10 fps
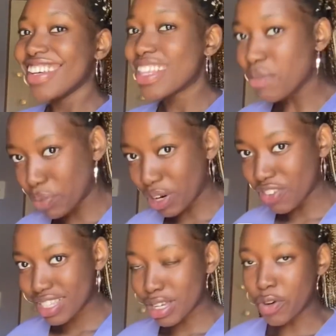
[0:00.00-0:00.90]
the
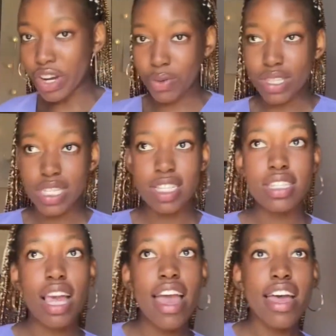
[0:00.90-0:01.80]
prerequisites.
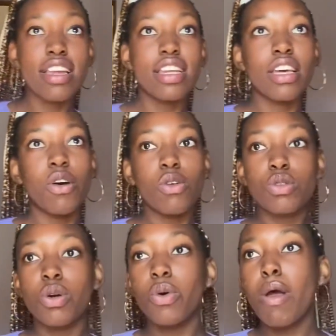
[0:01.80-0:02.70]
And
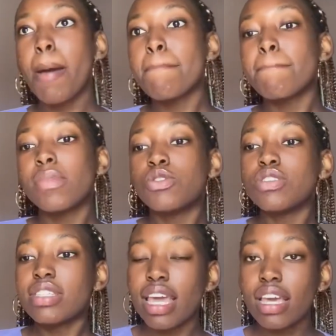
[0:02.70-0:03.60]
also to
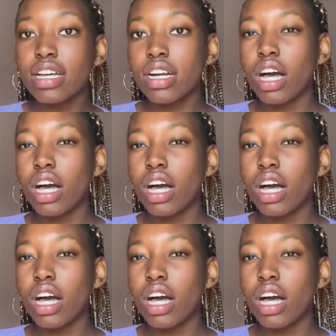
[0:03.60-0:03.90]
take